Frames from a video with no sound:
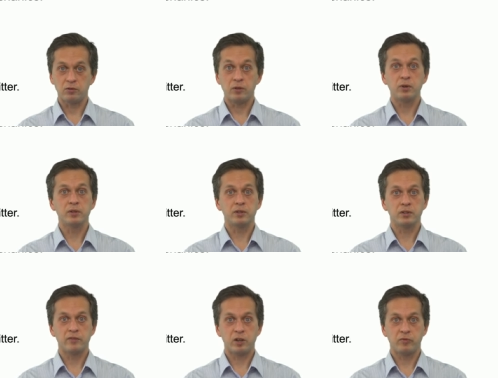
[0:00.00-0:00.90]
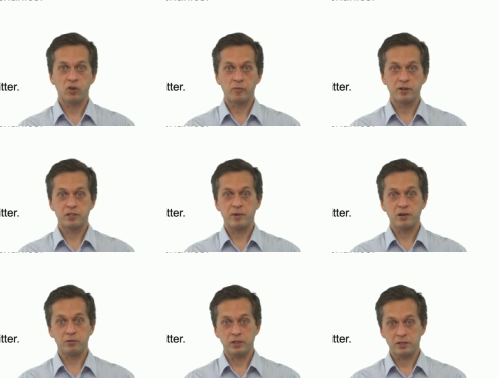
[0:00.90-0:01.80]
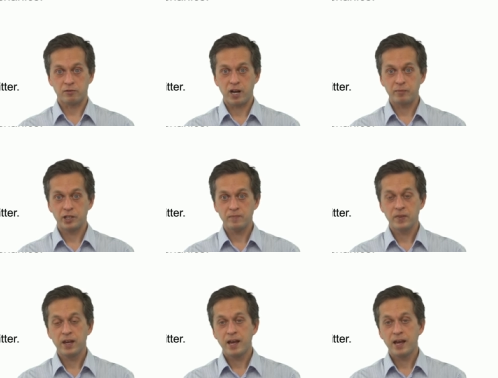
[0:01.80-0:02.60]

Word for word: we will develop formalism how to describe them